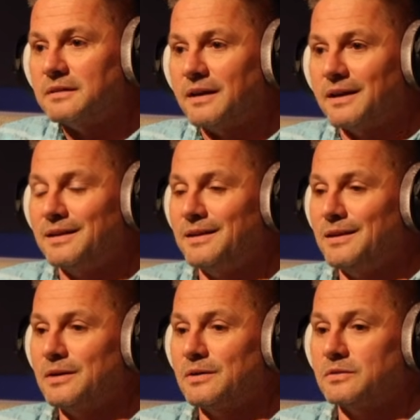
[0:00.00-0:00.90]
And
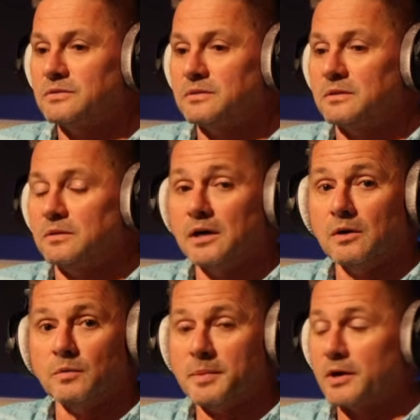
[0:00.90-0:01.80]
he goes,
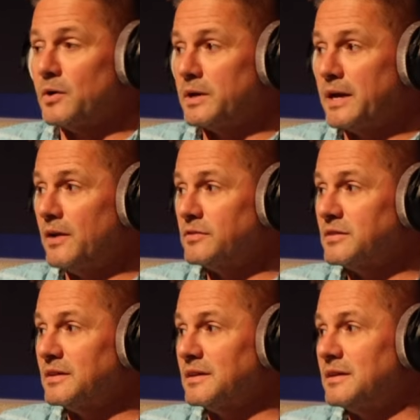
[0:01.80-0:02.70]
oh, we better go to
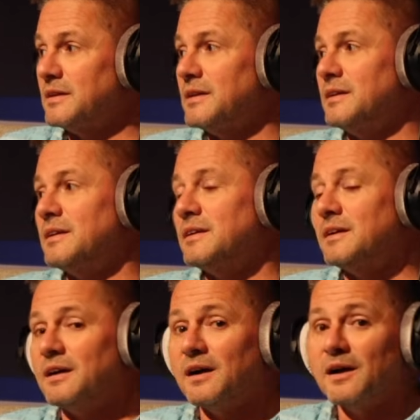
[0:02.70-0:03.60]
counseling.
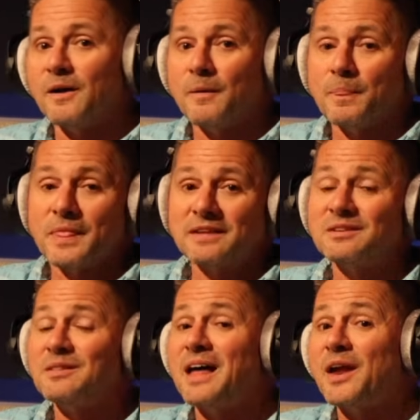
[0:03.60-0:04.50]
Yeah. That's
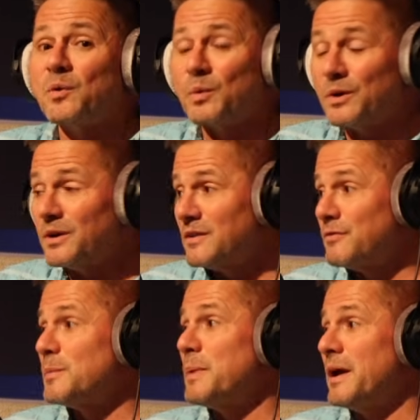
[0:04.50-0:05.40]
a lot of work
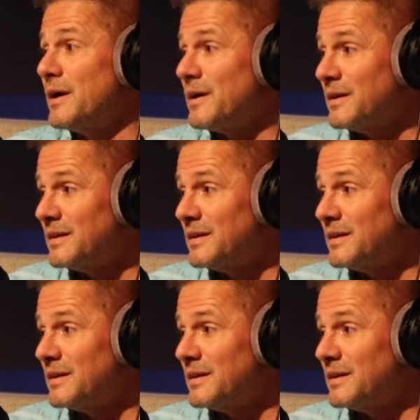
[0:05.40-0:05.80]
of repair.